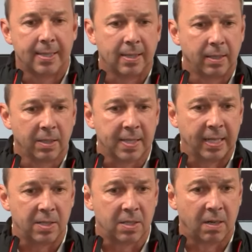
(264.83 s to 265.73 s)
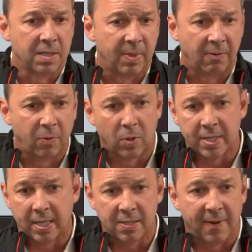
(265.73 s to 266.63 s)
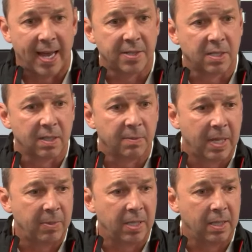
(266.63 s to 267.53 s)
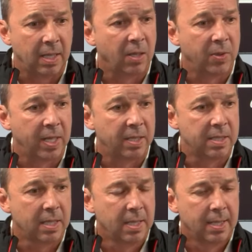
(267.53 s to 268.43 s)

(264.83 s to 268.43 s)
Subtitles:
It looks like it starts about 4/10 faster than maybe the yellow does,